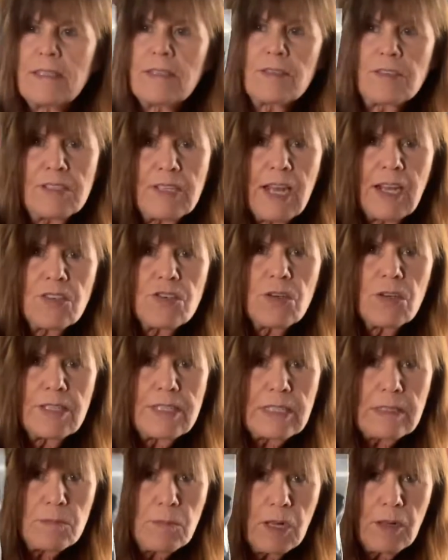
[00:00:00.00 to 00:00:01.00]
There's actually
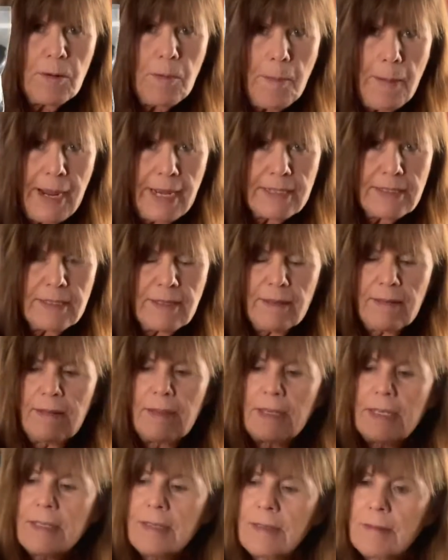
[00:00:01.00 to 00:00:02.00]
smaller bags than
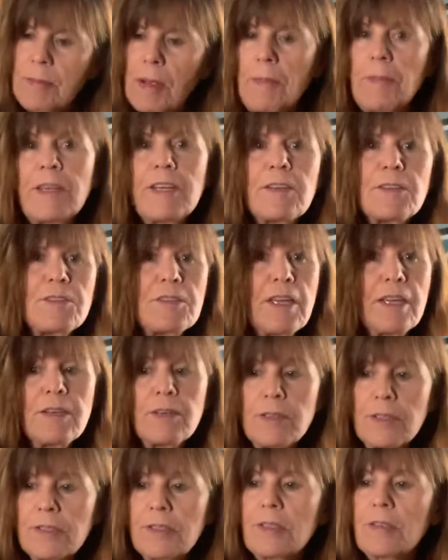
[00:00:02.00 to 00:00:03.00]
this, but because I
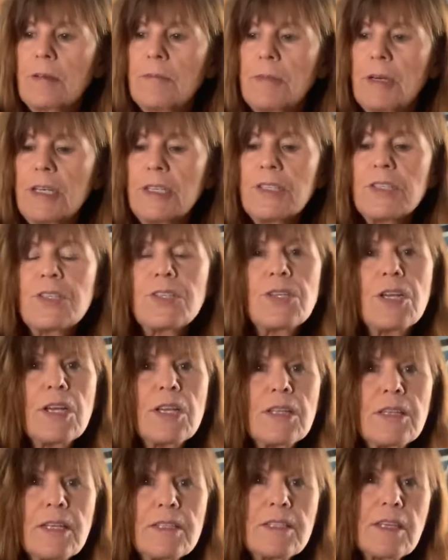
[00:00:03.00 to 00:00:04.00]
cook so much,
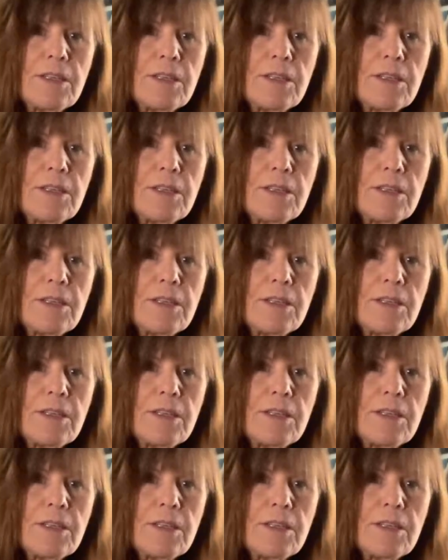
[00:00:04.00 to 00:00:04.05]
that's